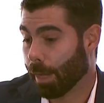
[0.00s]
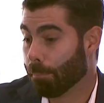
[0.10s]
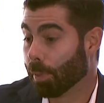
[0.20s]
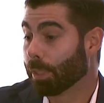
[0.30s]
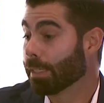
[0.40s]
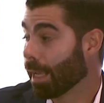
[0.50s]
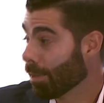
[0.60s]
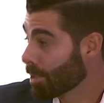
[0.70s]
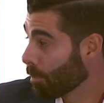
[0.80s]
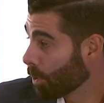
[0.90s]
billion
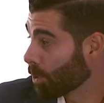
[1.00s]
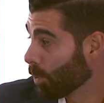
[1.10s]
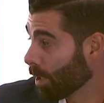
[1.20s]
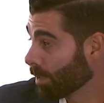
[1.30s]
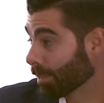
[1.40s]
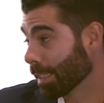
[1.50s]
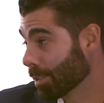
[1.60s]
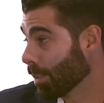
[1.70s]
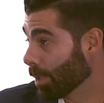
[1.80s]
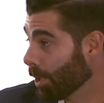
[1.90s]
to put to work, that's
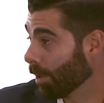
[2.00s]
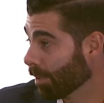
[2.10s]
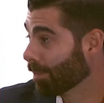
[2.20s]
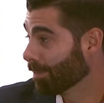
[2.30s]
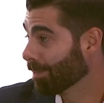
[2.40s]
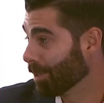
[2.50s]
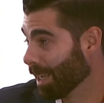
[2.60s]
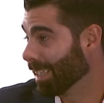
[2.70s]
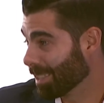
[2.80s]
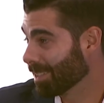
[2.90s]
going to be hard,
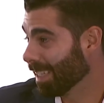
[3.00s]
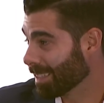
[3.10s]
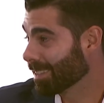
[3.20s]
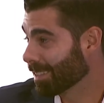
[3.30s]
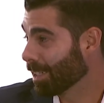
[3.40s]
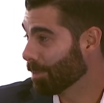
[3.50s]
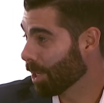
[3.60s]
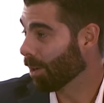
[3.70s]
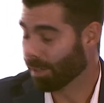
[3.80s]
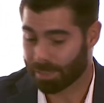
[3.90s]
right? That's going to be
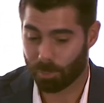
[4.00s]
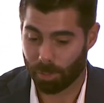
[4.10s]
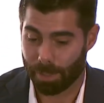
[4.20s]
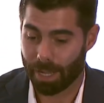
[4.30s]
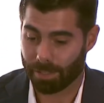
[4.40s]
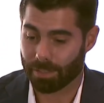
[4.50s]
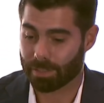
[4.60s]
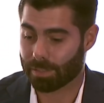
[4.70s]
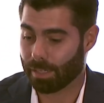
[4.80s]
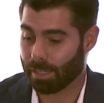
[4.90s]
hard. It's more
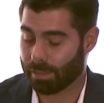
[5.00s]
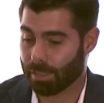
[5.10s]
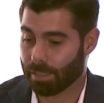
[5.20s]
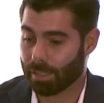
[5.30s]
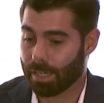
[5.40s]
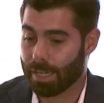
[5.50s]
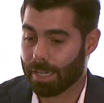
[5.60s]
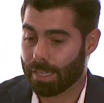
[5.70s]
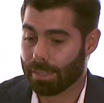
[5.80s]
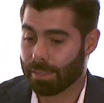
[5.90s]
pockets. And I think
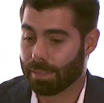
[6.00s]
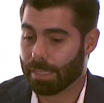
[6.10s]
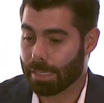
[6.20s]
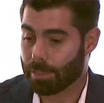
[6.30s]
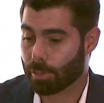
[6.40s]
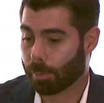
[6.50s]
the easier